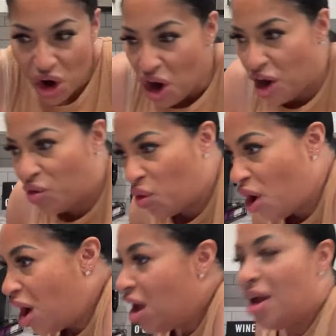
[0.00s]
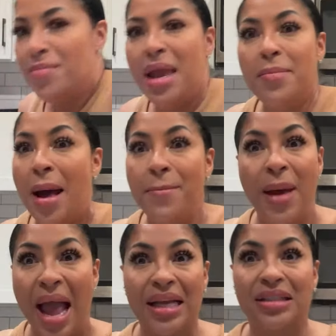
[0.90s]
and crawl, man, my
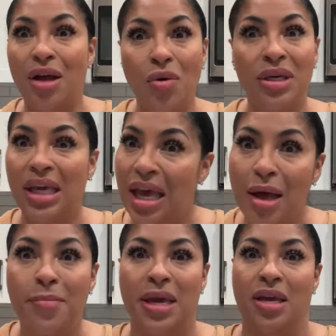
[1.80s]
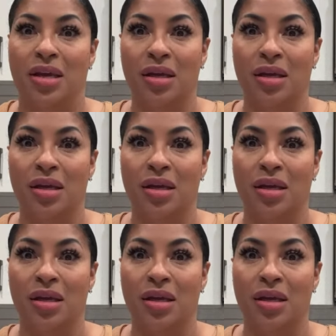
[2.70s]
back is going to kill me.